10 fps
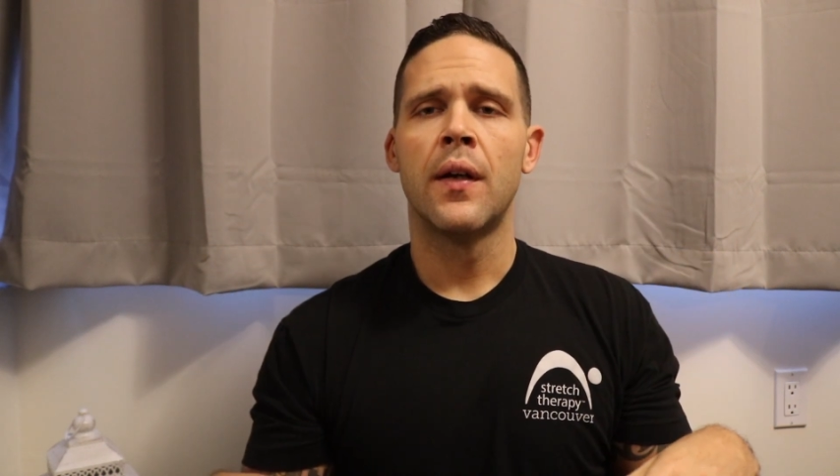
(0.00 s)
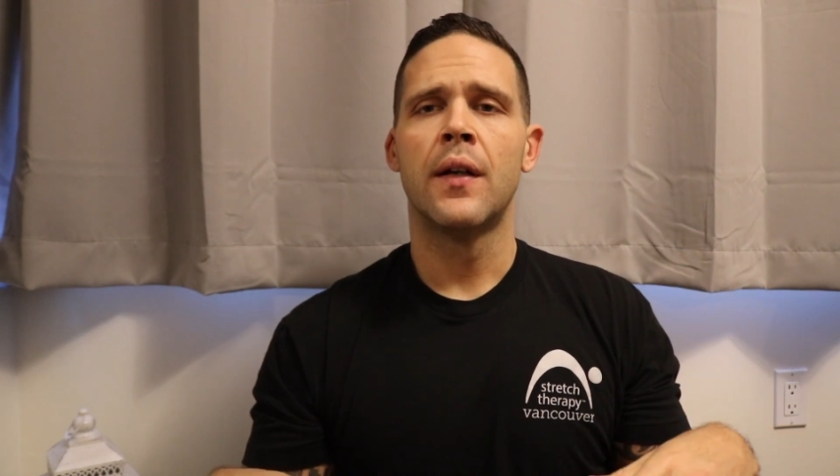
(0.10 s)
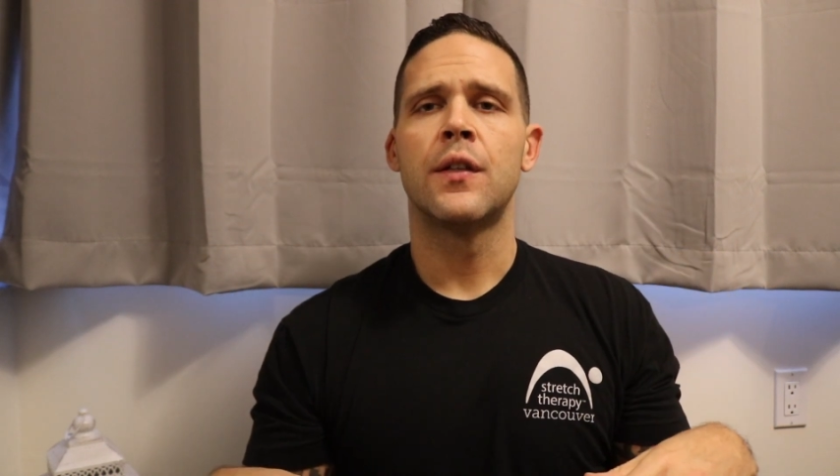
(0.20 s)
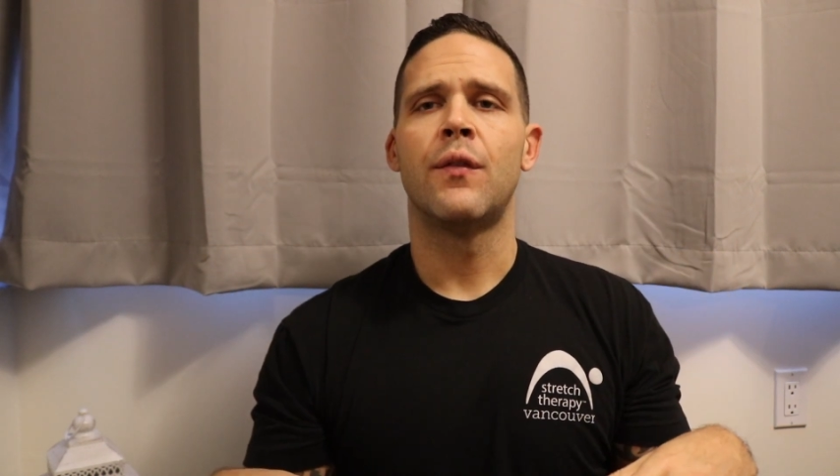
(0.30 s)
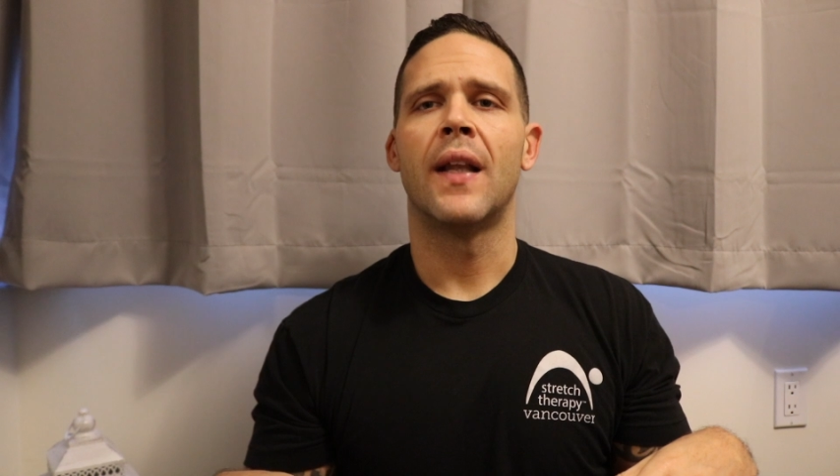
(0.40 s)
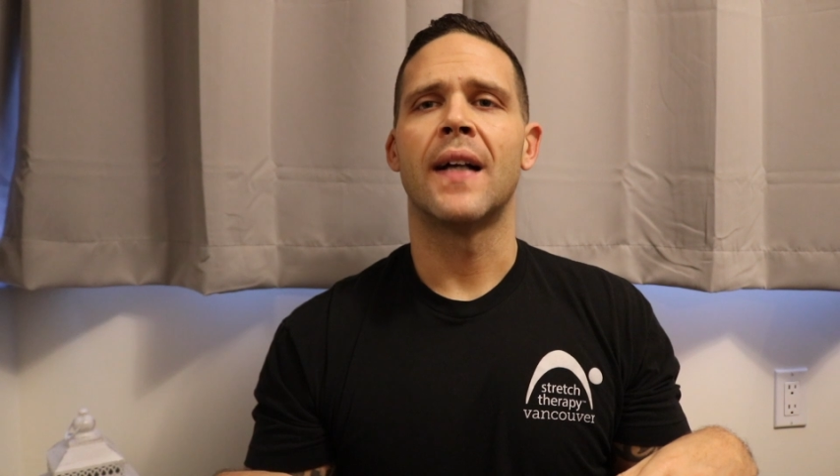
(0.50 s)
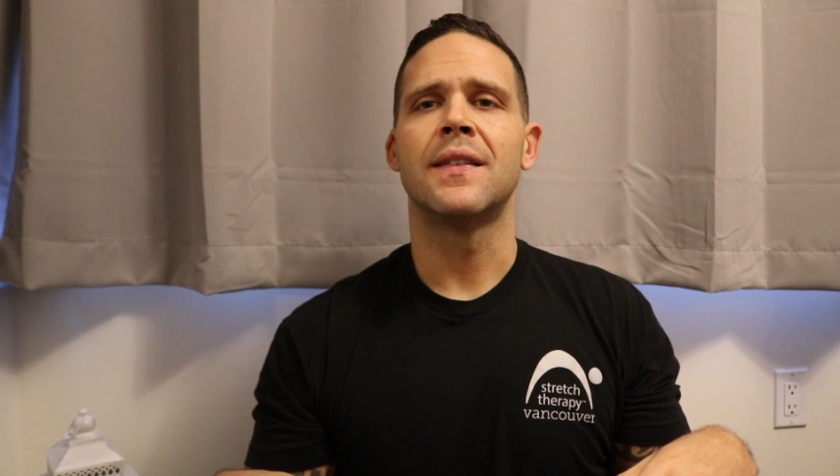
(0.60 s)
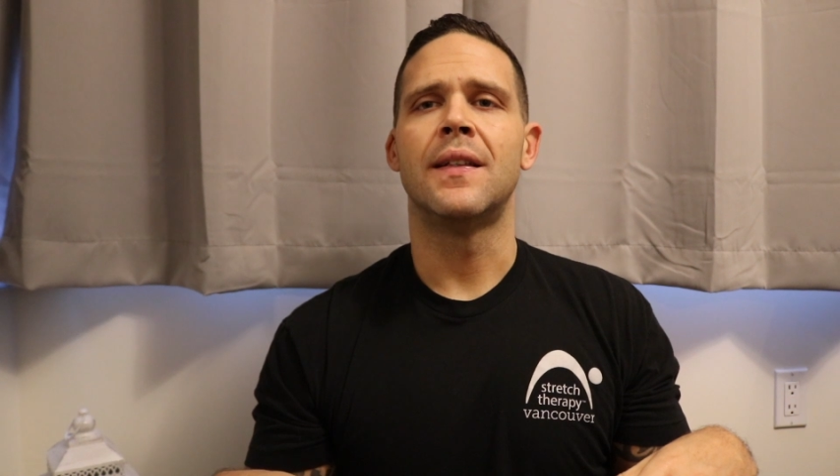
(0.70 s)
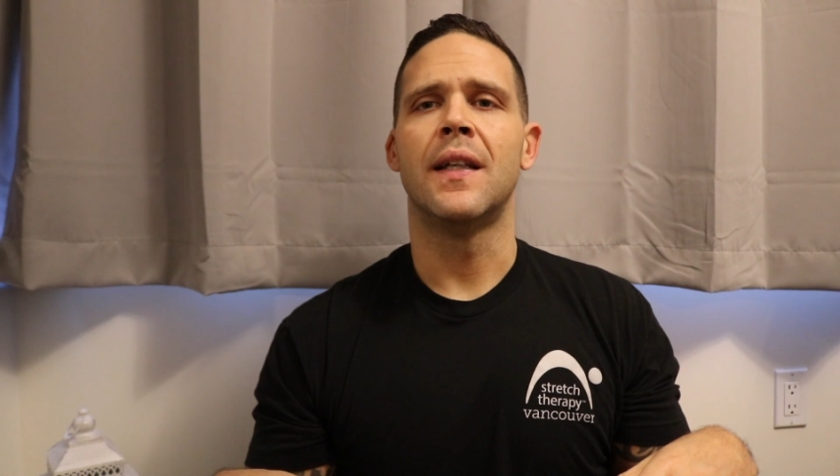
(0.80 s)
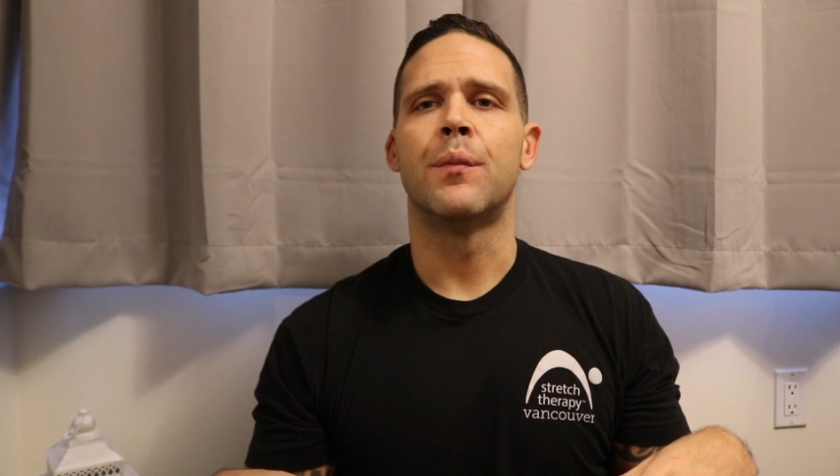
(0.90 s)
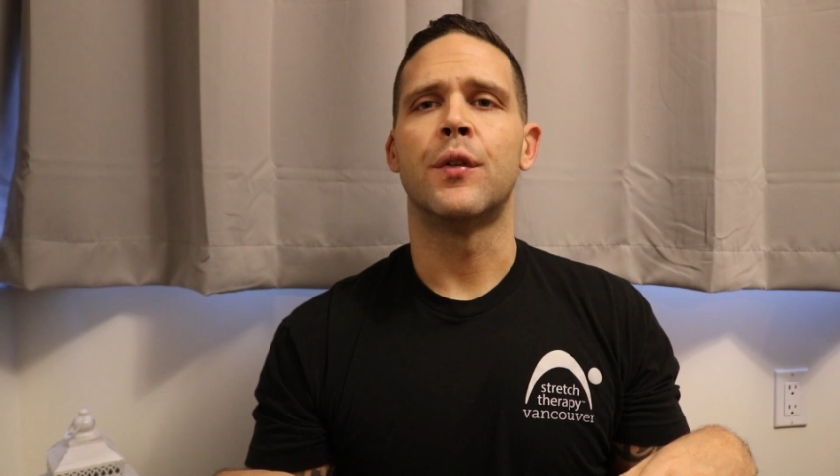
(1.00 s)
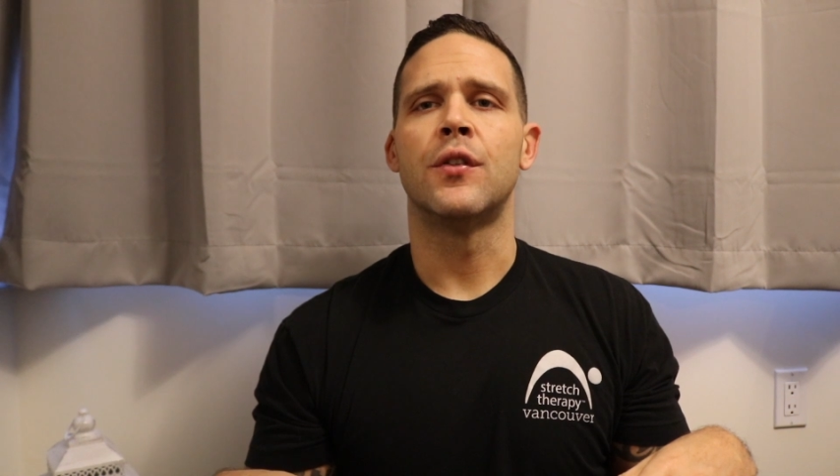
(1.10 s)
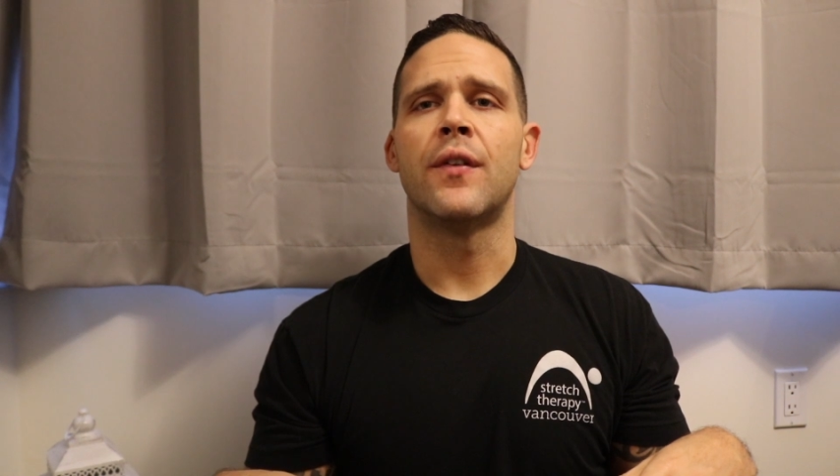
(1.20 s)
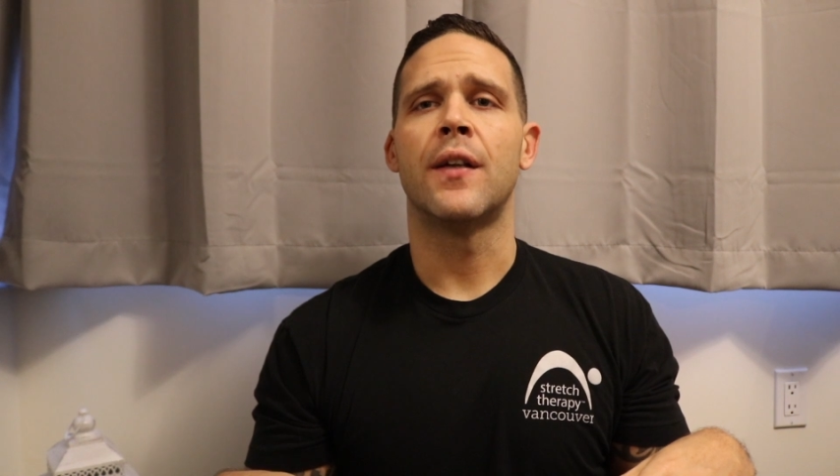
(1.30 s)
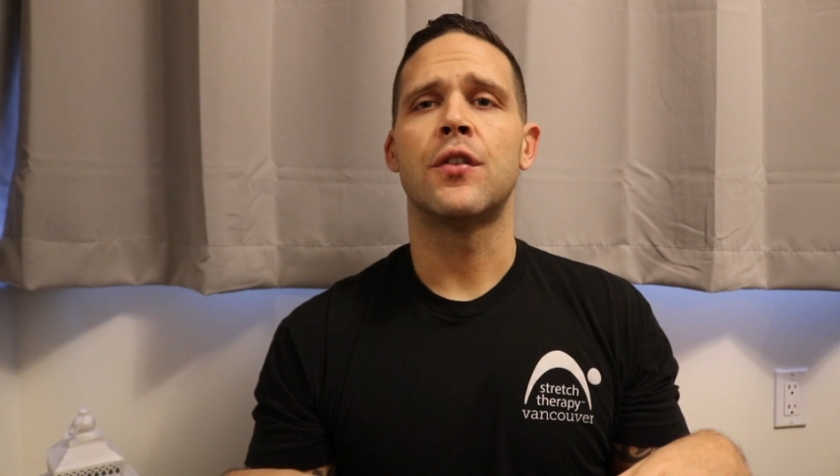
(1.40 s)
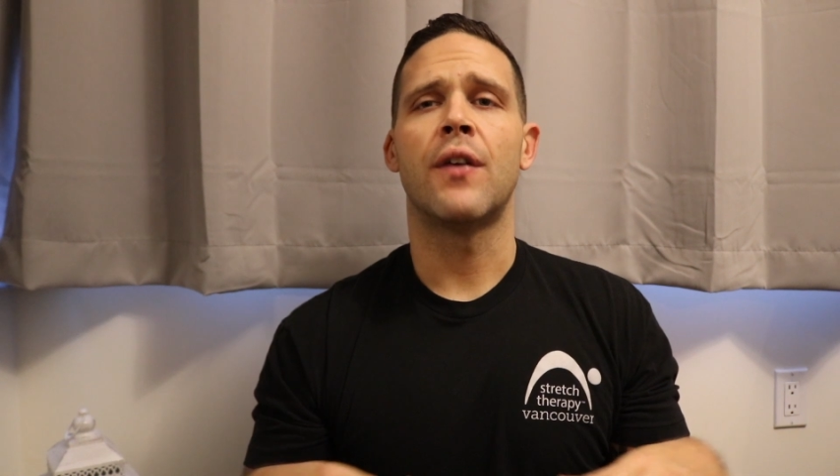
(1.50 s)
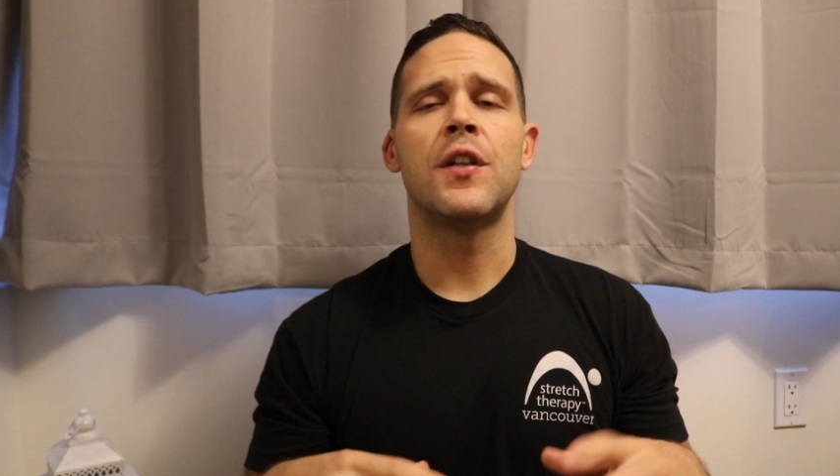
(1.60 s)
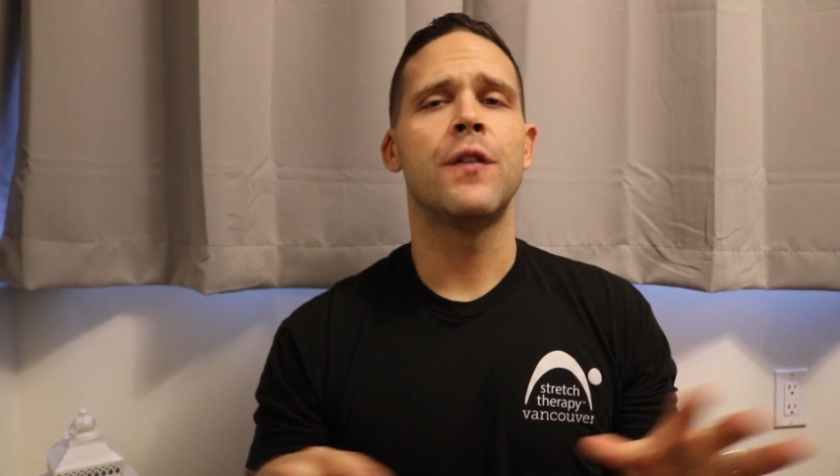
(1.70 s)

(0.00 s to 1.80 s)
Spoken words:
to relax deeper into that stretch.